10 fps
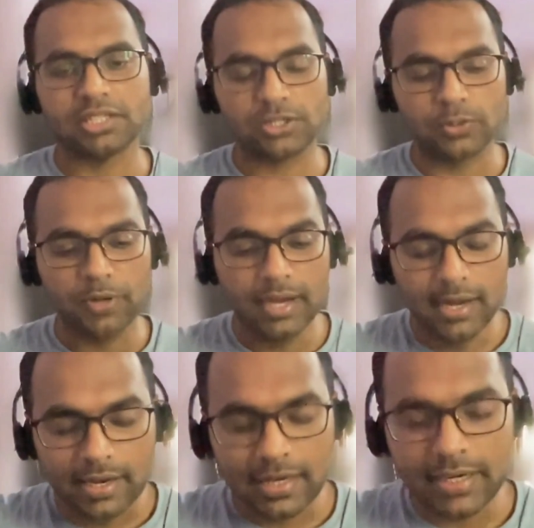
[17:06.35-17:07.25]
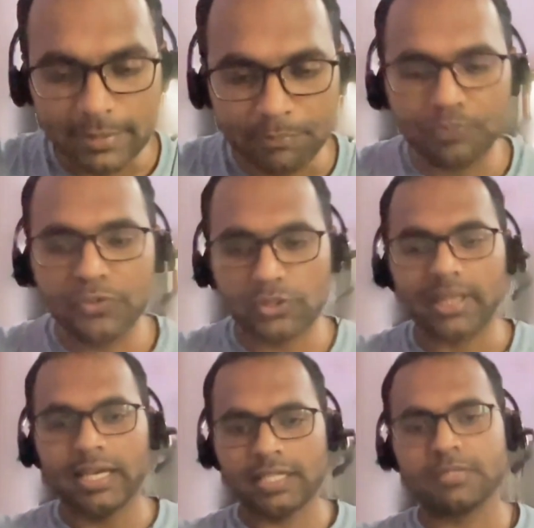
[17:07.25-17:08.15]
So, so I
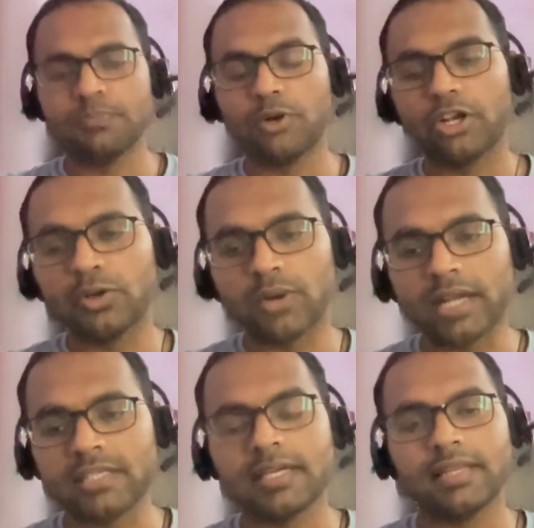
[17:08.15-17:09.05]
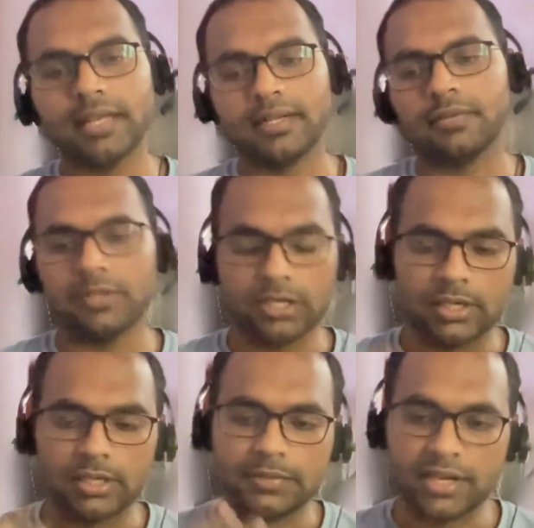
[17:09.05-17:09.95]
think it's important to understand that
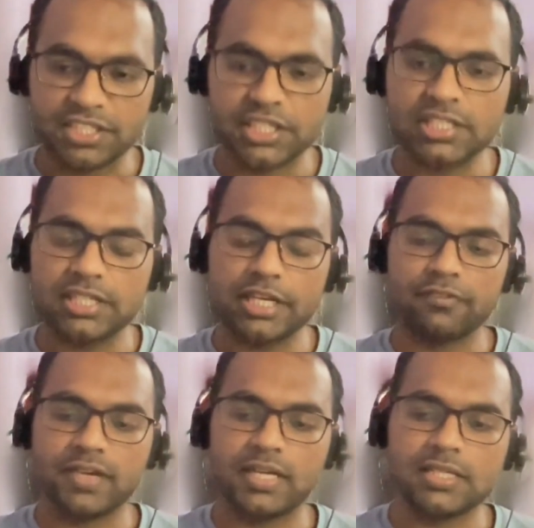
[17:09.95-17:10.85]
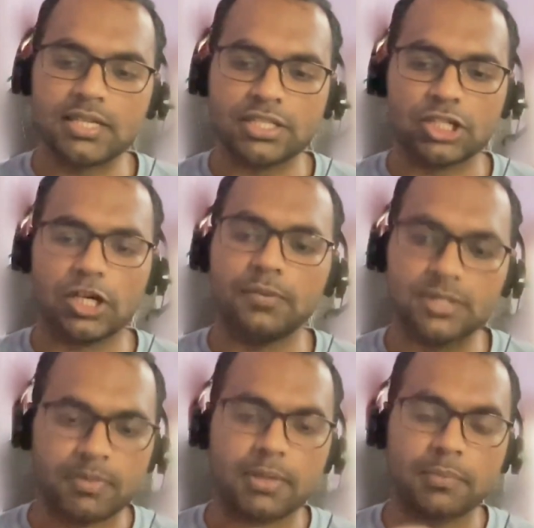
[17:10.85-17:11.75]
the rejections that you're facing is not
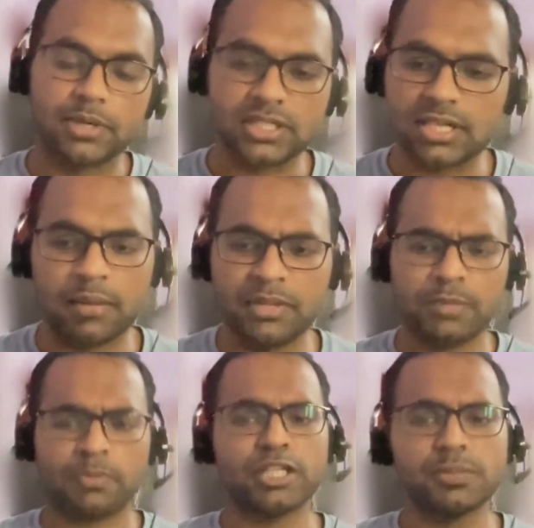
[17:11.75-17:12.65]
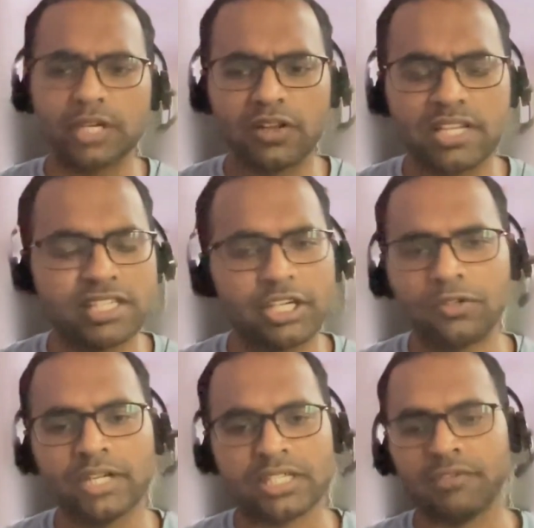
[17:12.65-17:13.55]
something personal. I mean, the prospect you're reaching out
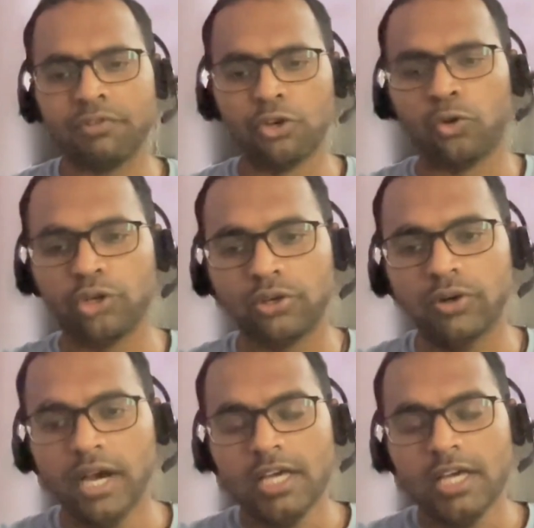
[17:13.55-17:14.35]
to doesn't even know you.